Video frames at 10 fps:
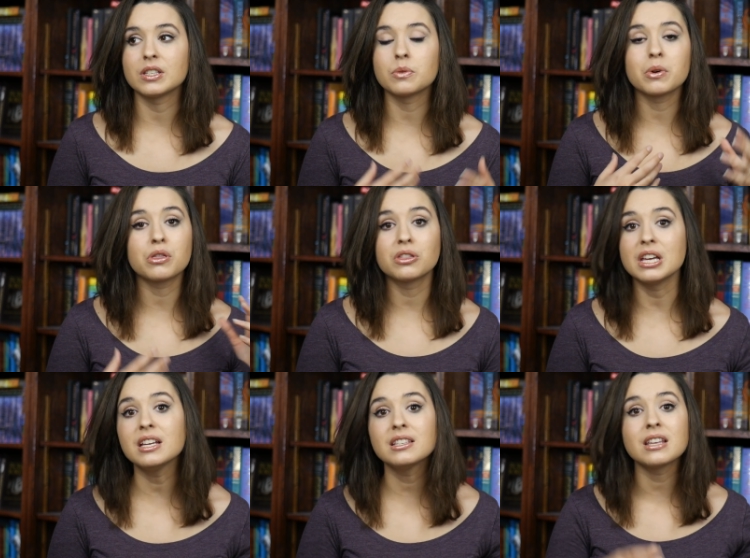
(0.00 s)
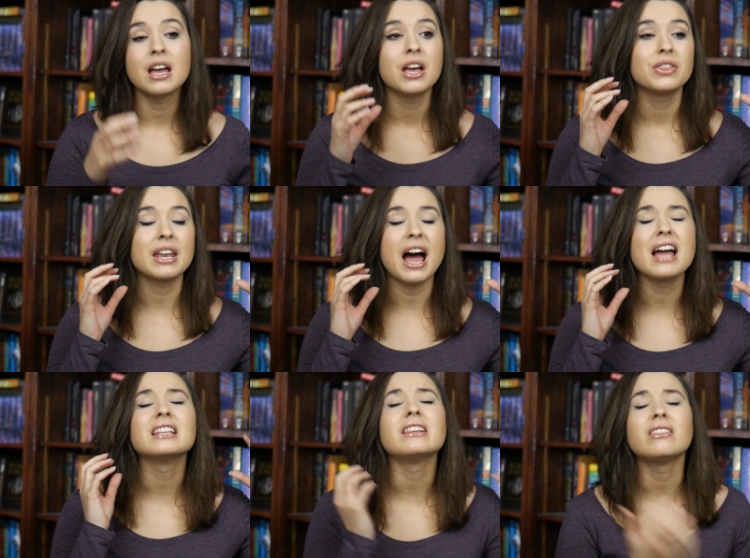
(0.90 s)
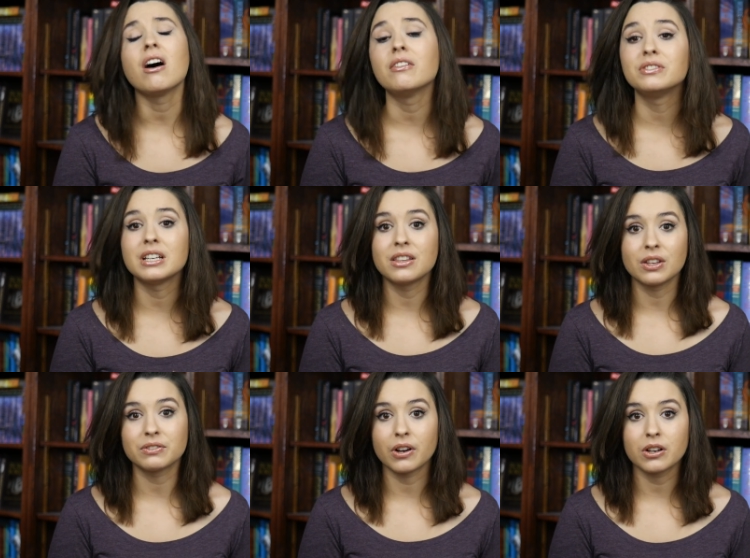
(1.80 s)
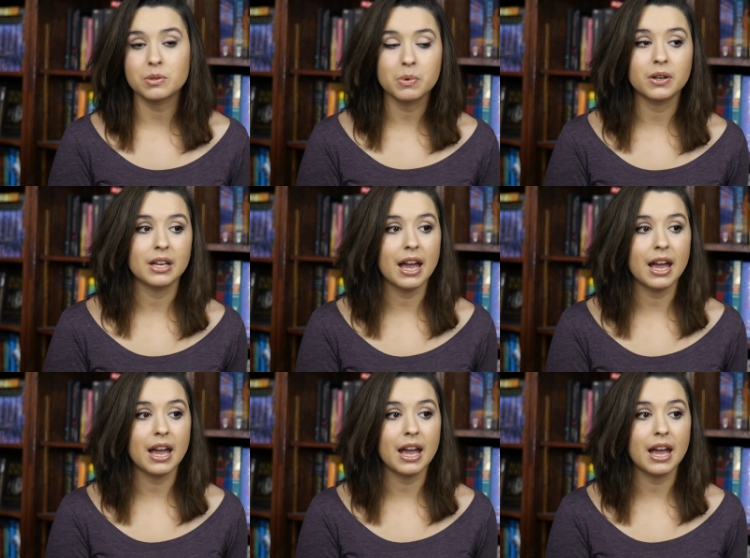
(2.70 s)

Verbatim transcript: There were things that I loved in the first book,